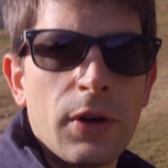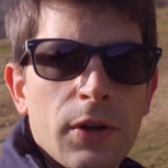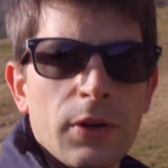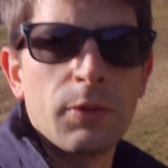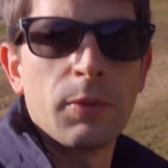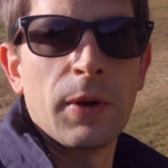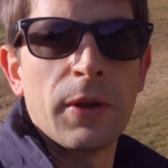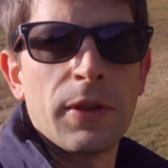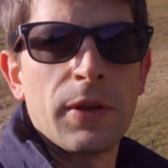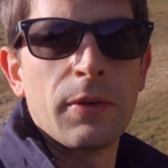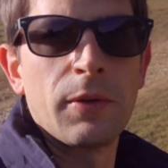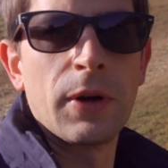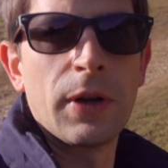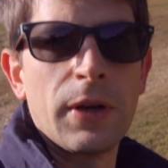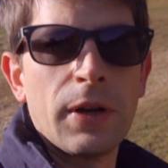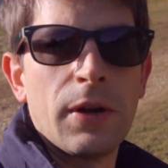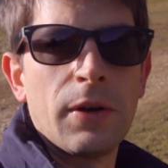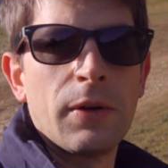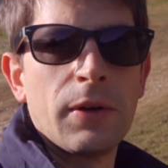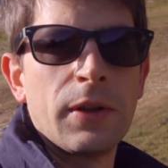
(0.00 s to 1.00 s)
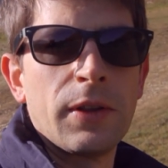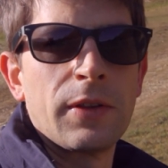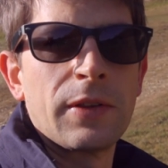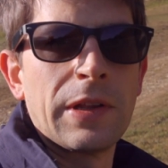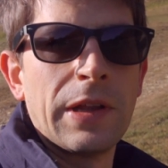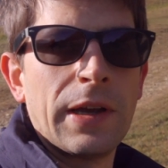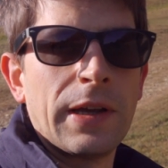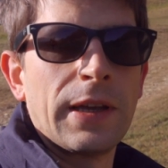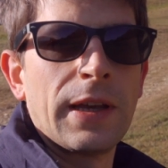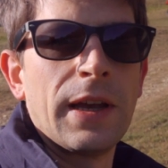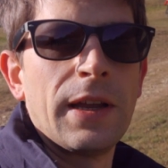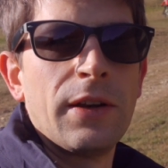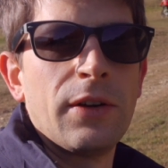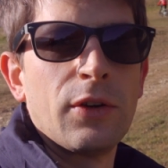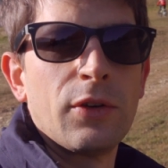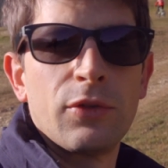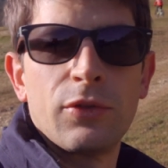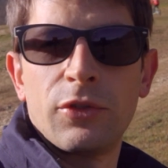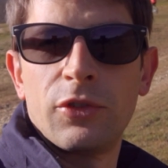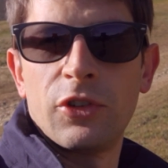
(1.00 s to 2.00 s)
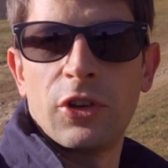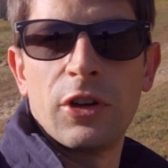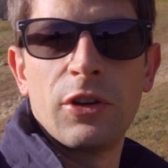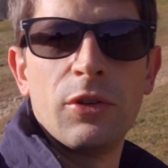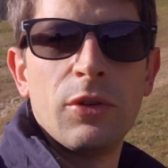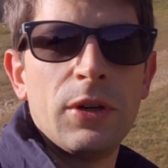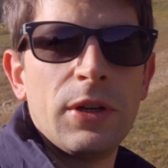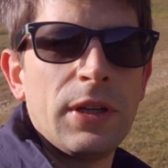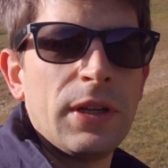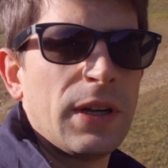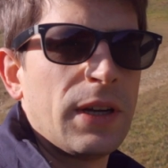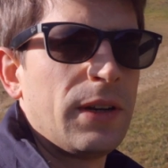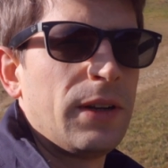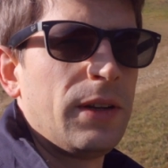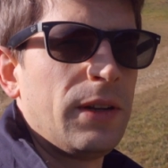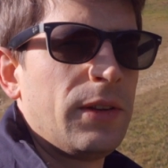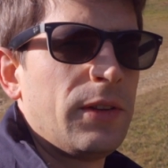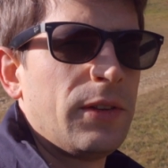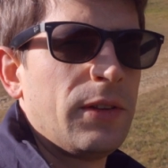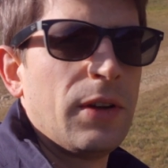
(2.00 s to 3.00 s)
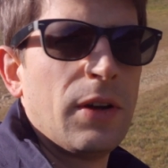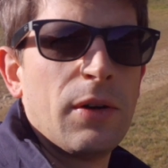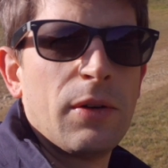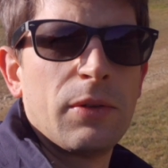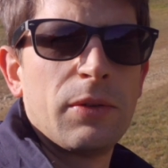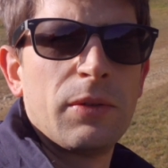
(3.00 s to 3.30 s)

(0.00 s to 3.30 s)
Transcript: odd weather right now. It's like end of January and it's now